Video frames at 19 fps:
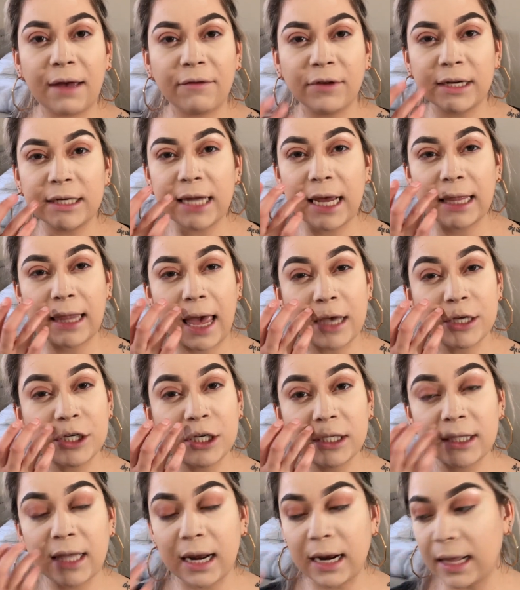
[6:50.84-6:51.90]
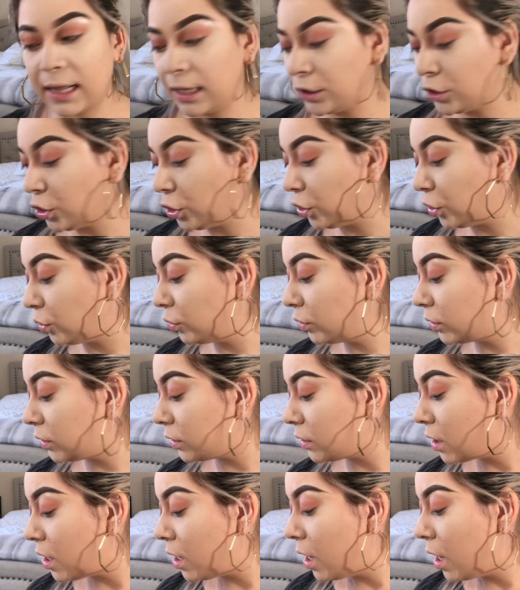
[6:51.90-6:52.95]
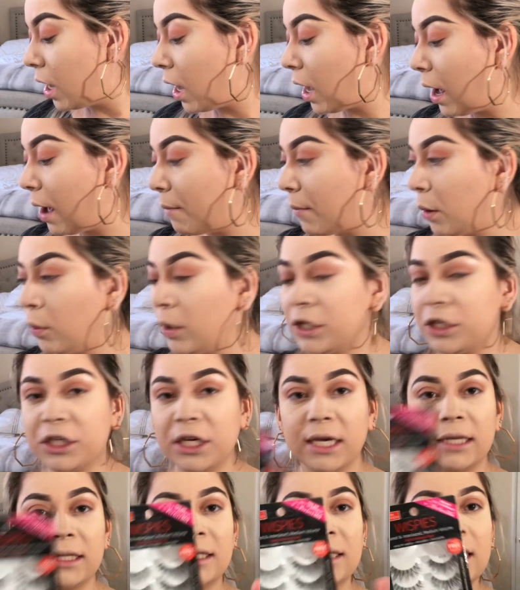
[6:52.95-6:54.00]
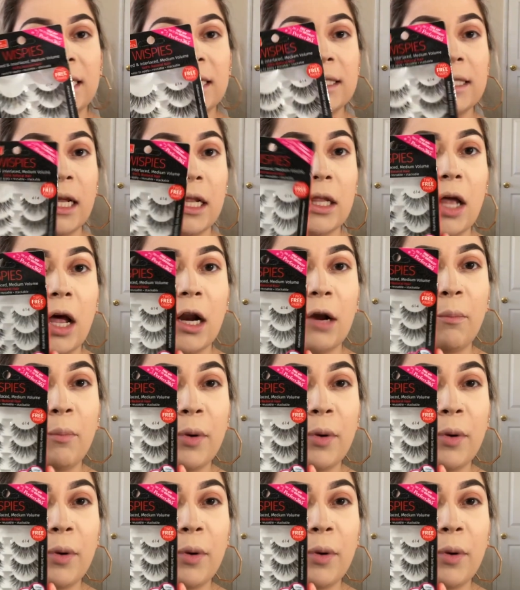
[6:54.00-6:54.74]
everyday lashes that I like to use, which is the Salon